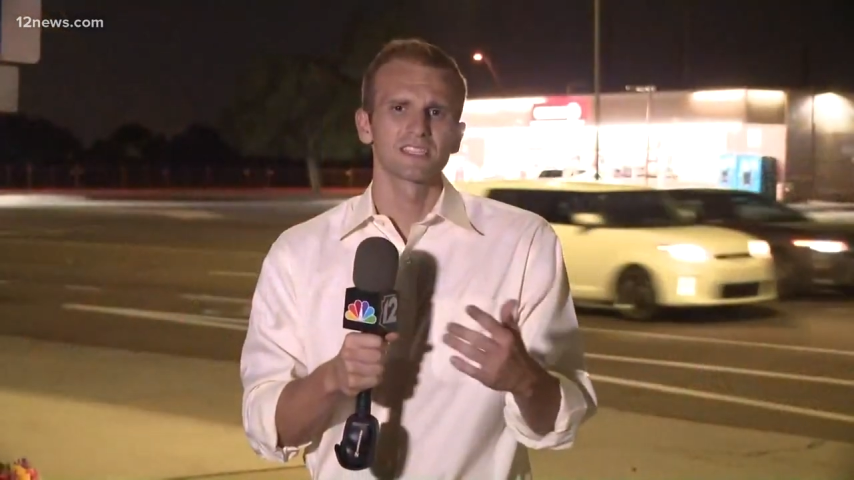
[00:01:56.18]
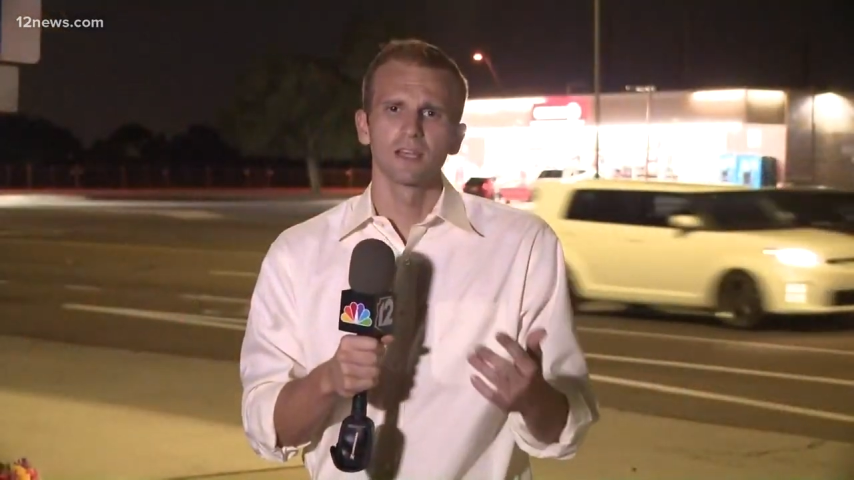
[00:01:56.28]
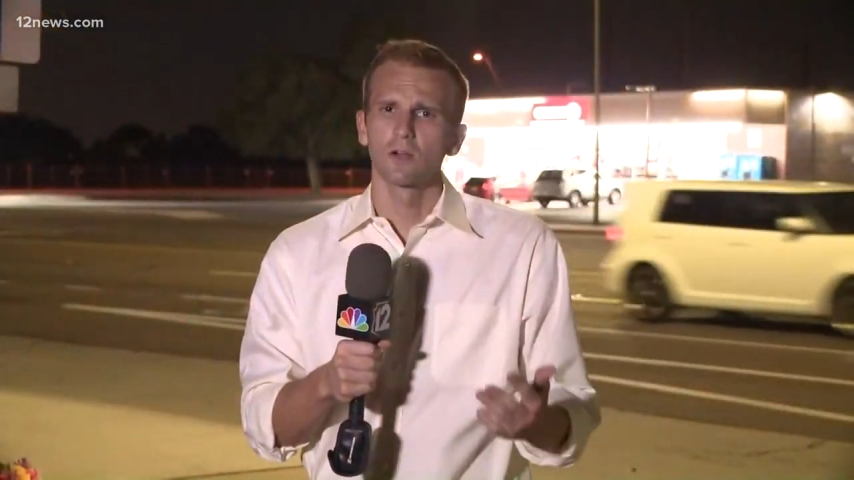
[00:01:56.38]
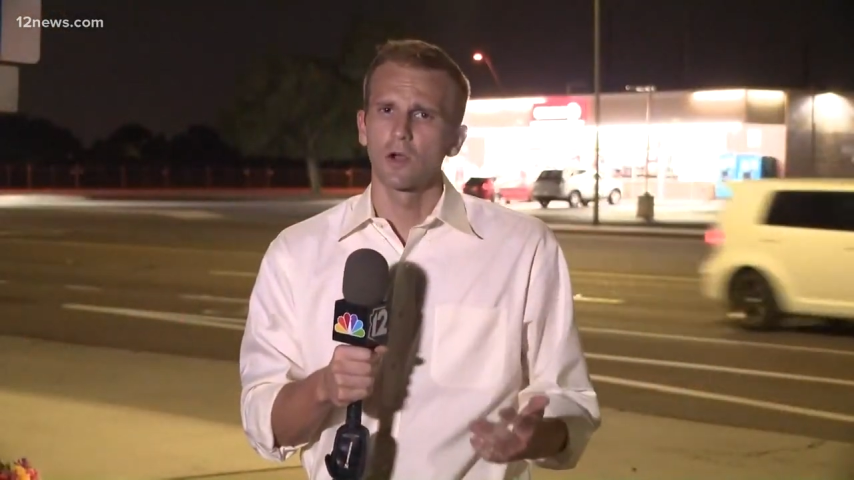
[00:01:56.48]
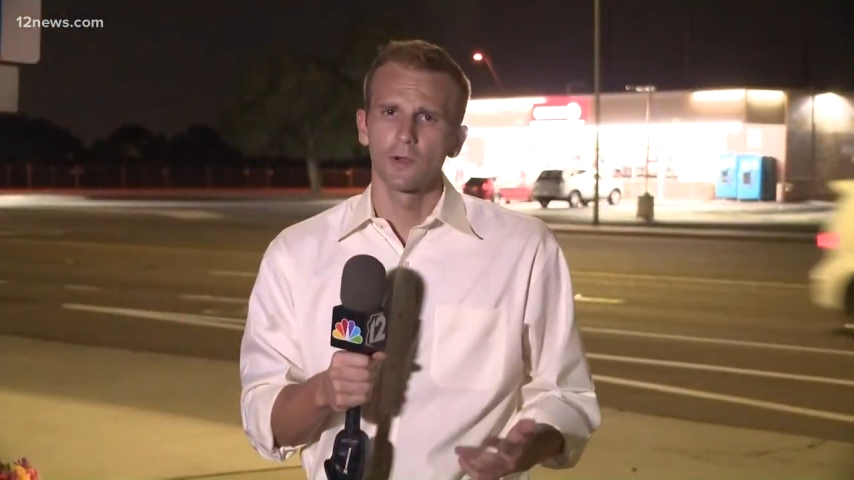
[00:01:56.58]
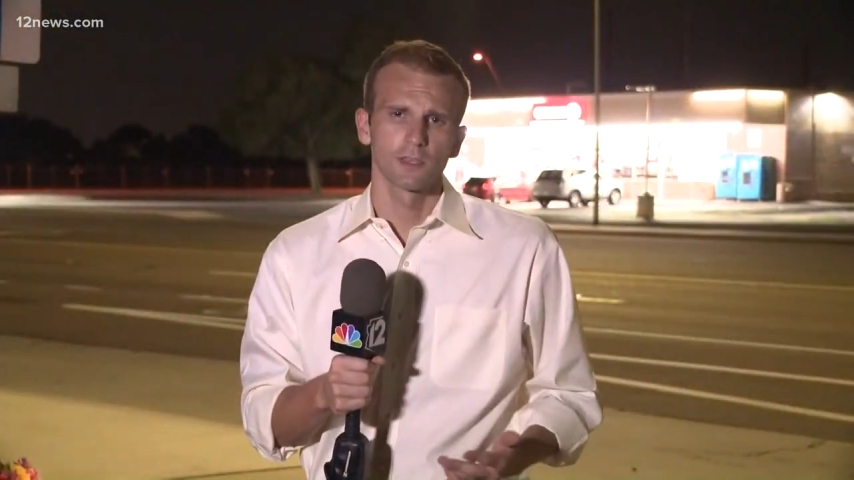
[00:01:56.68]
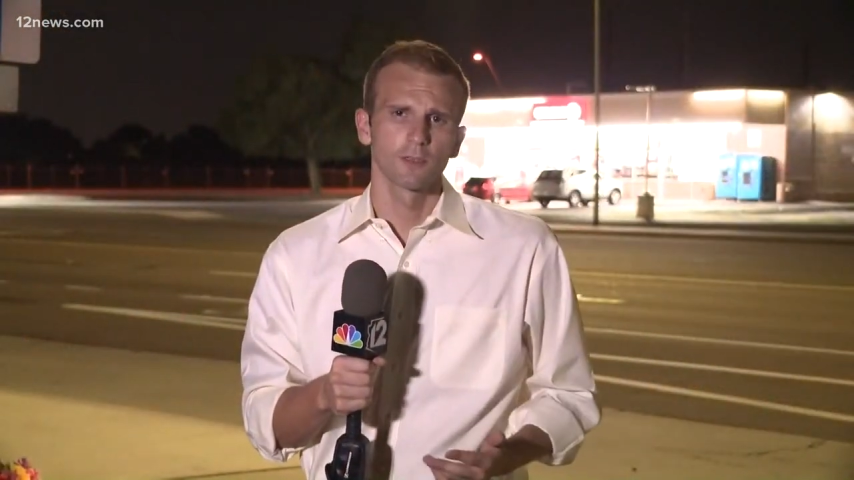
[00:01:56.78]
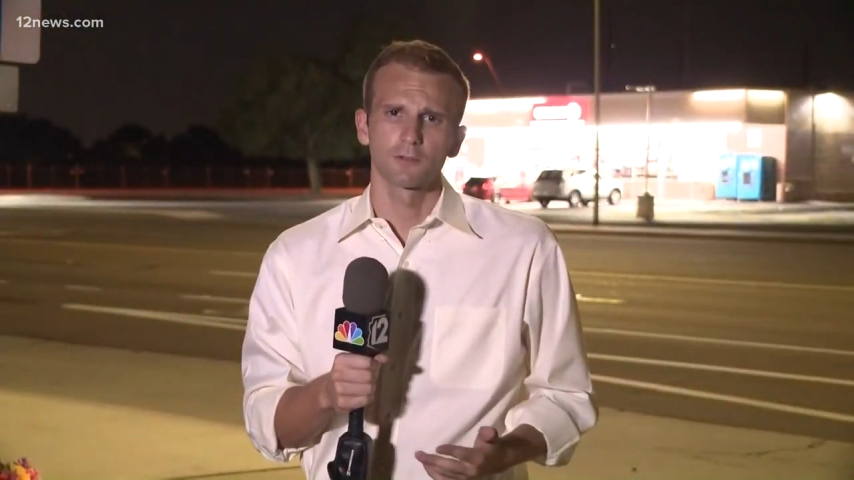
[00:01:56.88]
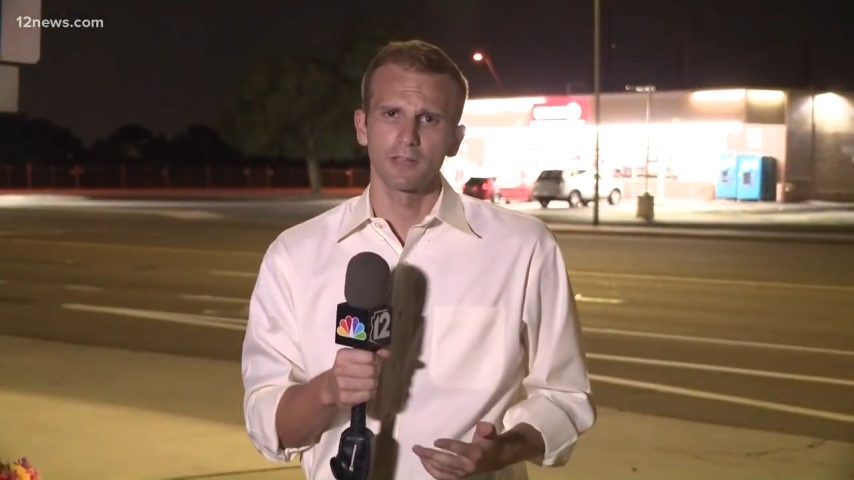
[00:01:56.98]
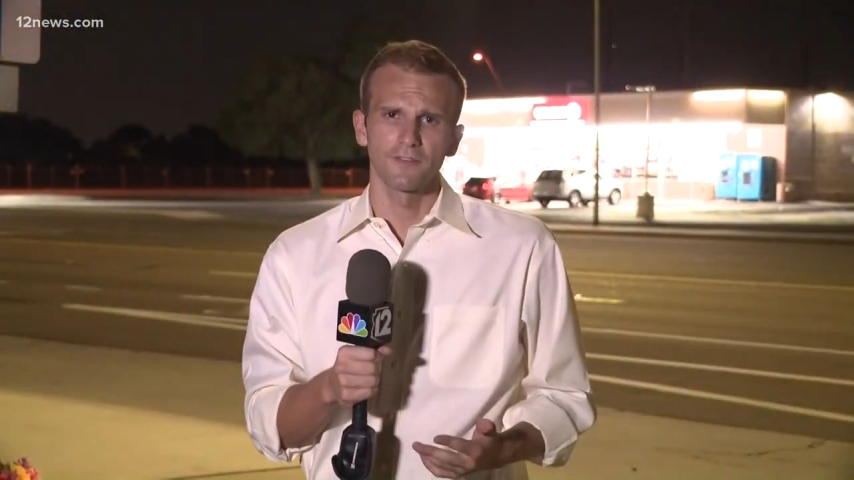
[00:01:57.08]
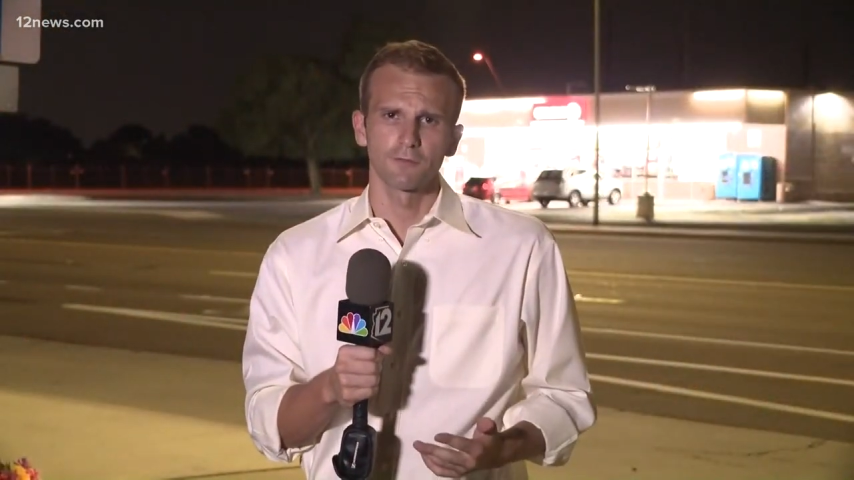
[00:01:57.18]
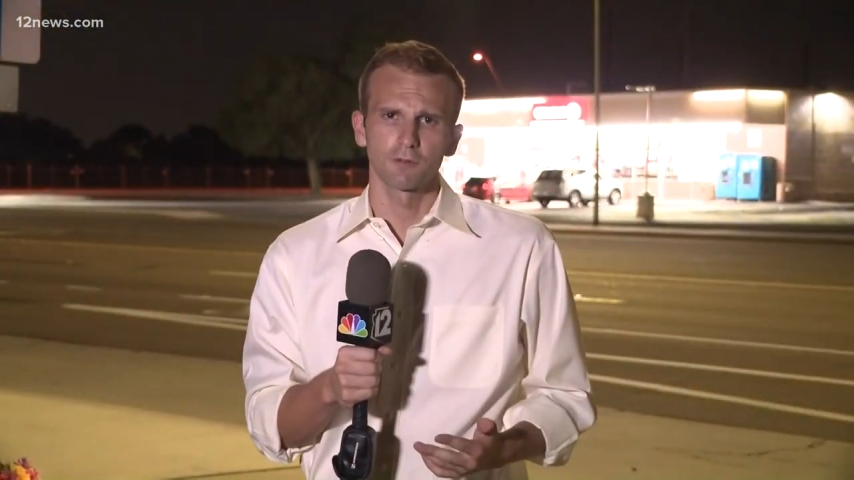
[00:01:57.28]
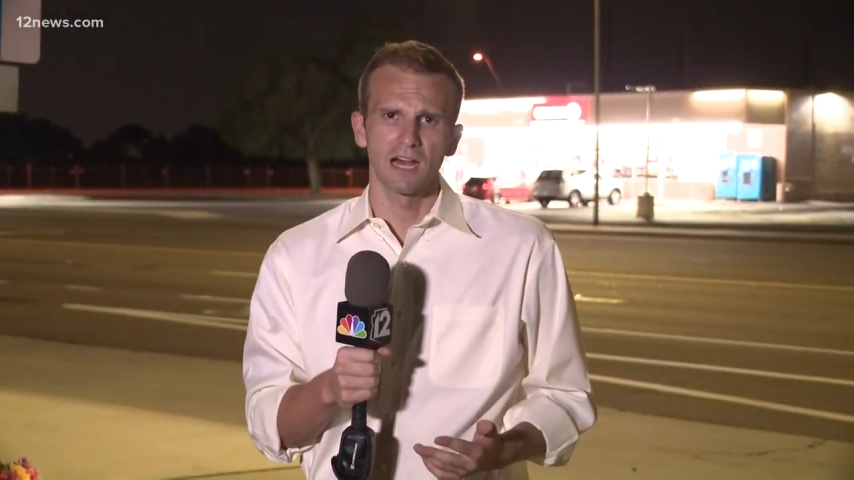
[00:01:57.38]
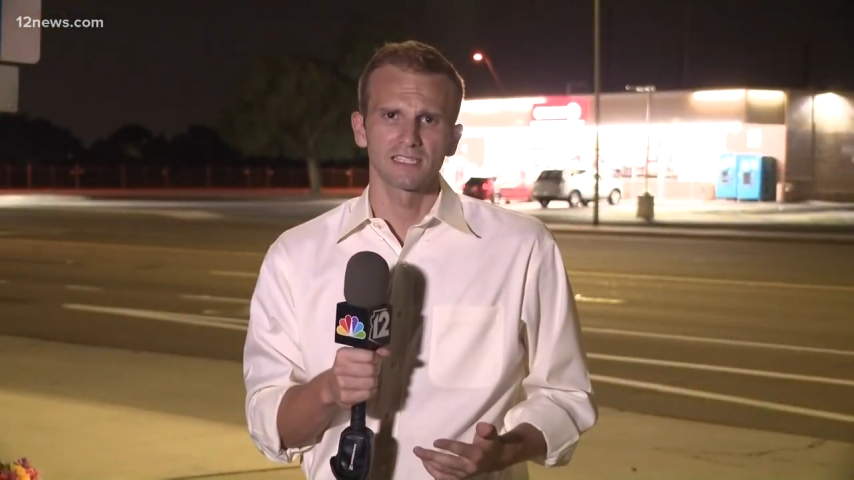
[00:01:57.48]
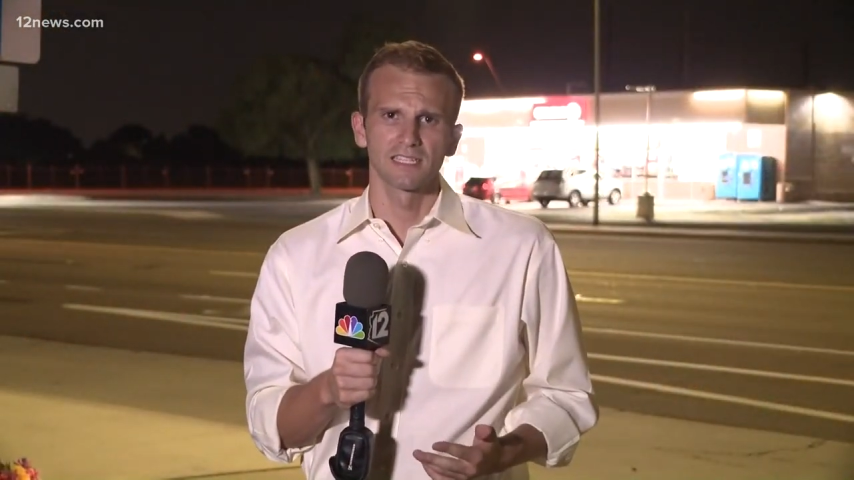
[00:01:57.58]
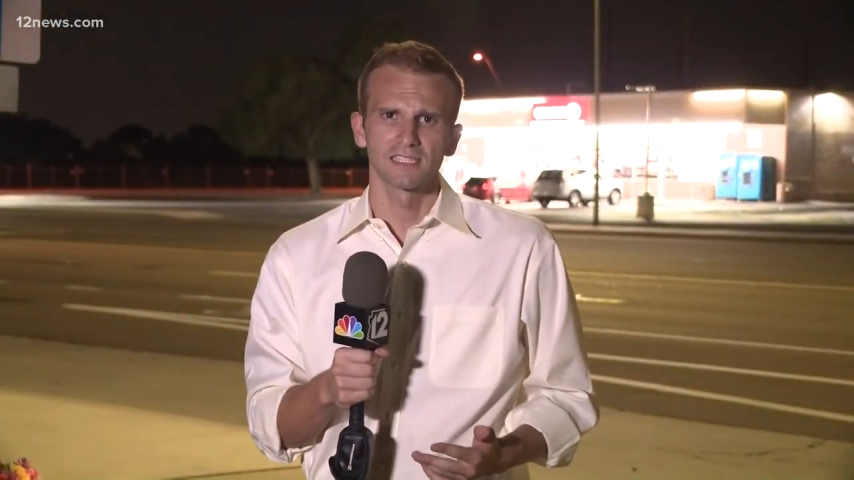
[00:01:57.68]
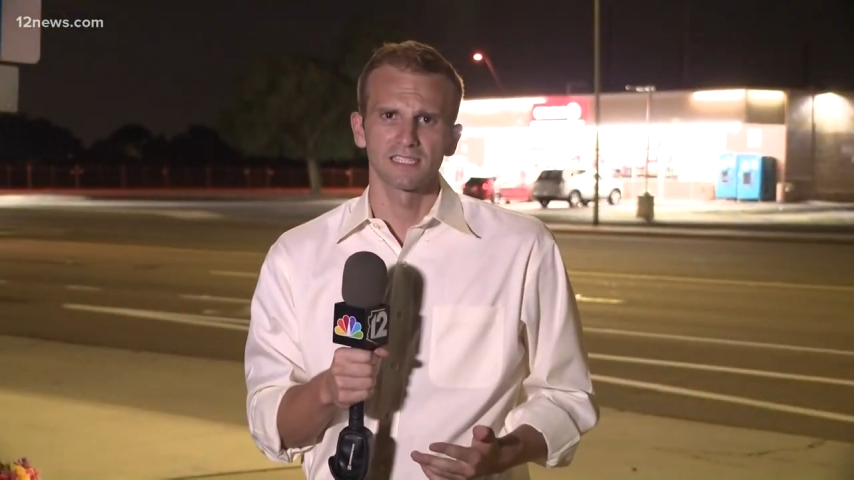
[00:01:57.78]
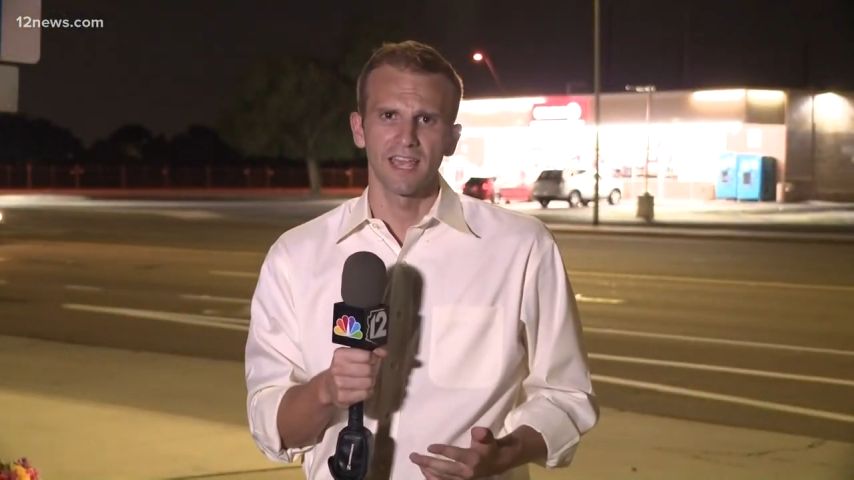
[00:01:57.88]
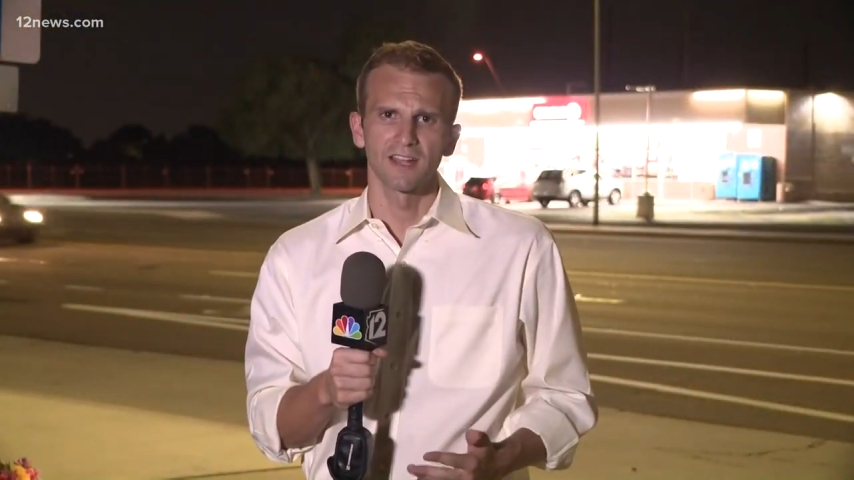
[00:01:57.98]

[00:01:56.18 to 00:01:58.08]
is still going through the grieving process and